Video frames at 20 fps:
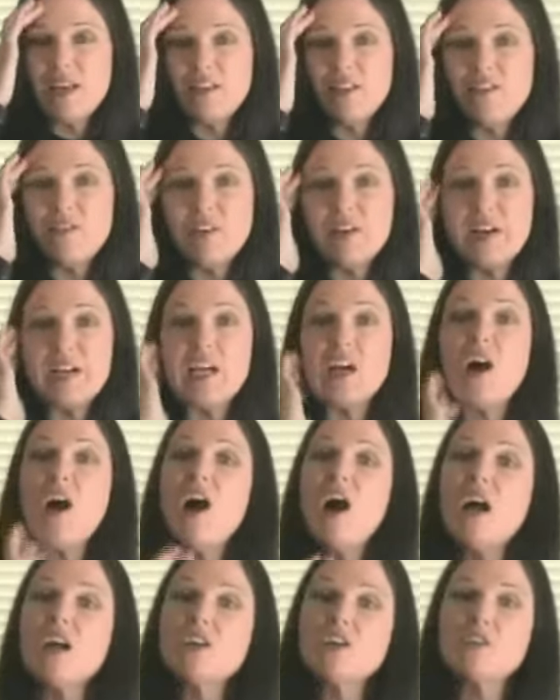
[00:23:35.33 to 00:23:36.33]
the very
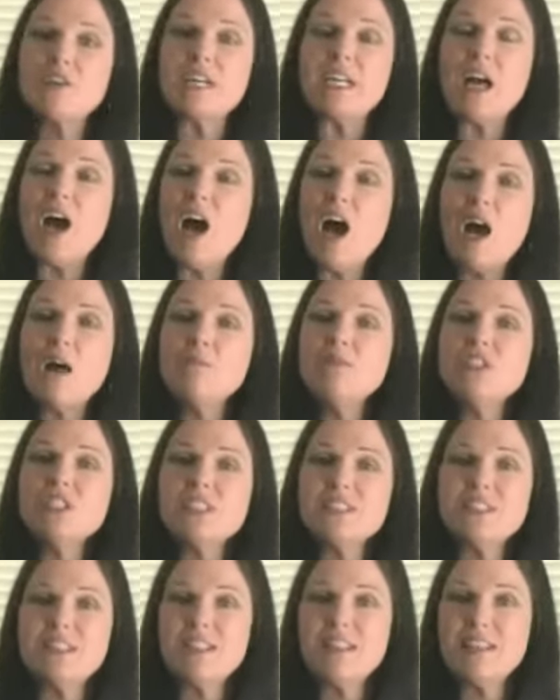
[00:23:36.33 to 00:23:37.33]
concrete
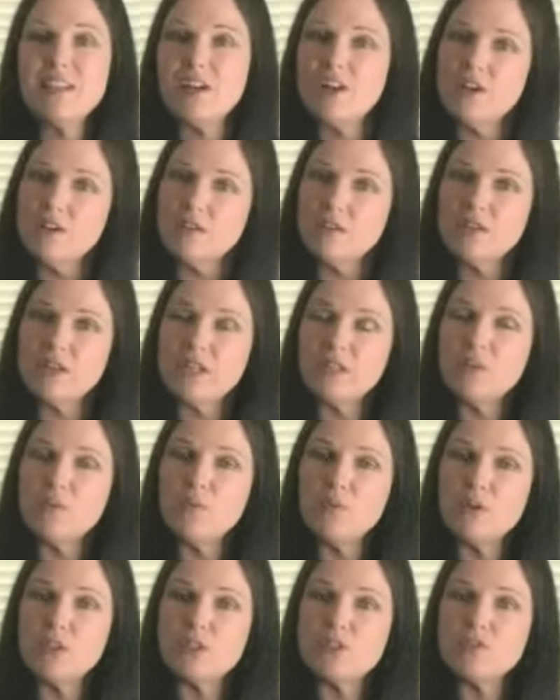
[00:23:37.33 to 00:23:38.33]
objects that they are learning the
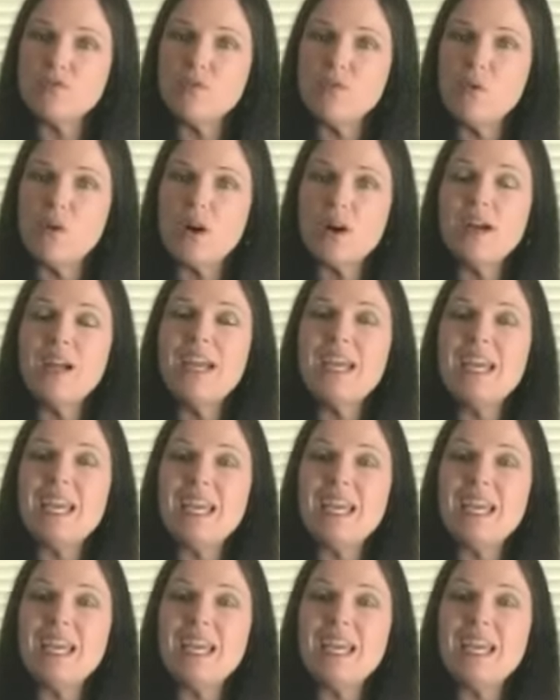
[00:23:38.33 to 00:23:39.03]
words for